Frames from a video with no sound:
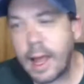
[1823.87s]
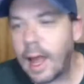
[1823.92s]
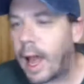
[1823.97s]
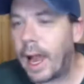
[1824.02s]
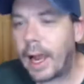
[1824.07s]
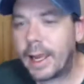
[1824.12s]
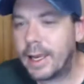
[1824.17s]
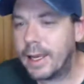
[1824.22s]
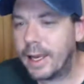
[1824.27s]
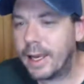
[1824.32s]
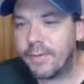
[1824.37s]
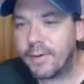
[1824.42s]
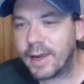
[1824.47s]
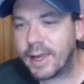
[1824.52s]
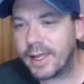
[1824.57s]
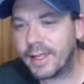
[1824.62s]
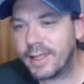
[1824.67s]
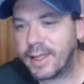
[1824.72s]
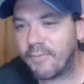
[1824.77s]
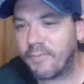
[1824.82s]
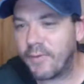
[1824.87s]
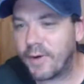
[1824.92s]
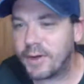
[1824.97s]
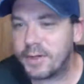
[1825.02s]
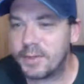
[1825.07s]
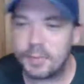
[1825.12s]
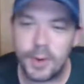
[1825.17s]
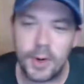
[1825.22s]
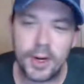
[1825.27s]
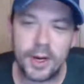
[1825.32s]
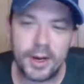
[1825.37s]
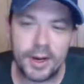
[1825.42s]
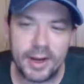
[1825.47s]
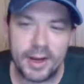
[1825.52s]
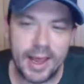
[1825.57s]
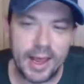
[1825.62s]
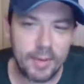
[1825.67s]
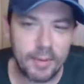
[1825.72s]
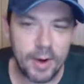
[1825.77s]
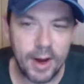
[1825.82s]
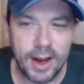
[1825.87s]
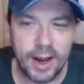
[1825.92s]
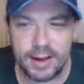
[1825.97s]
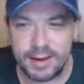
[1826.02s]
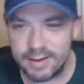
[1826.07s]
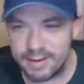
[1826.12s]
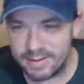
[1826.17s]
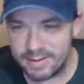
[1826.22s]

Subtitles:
I can never get that first part of your name right.